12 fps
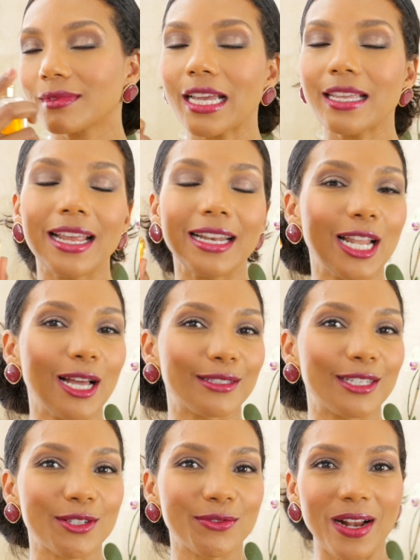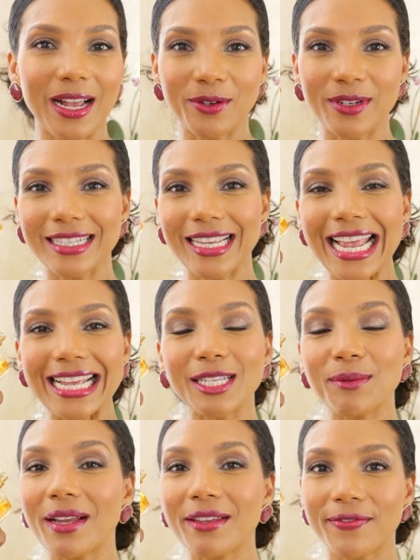And I love this fragrance. It's
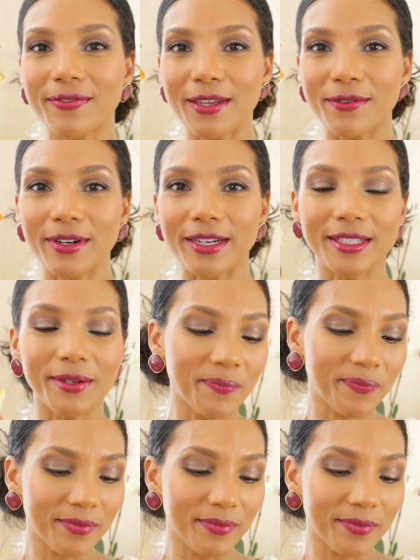my favorite.